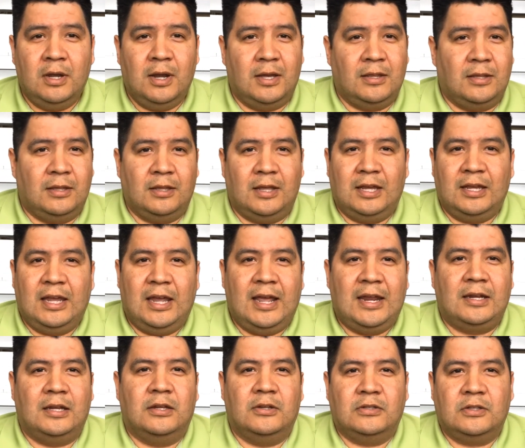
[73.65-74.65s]
and then they
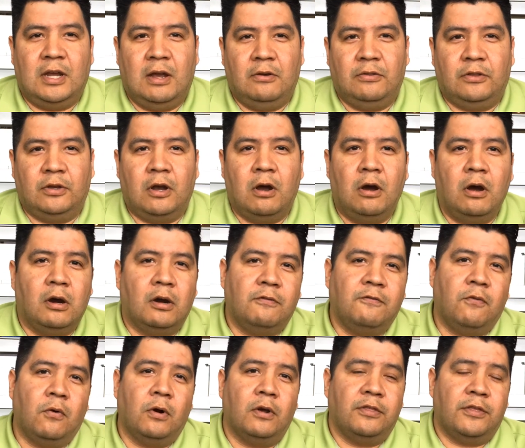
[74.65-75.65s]
can't discount the car
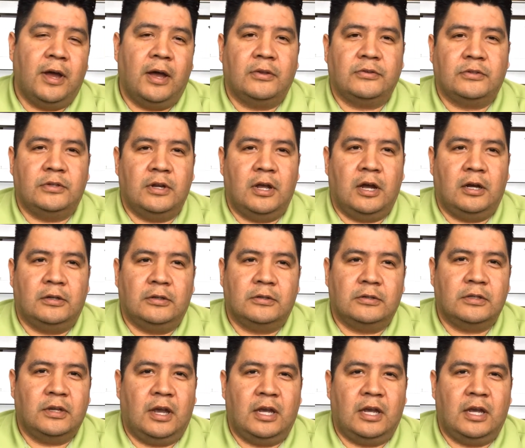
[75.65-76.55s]
$4,000.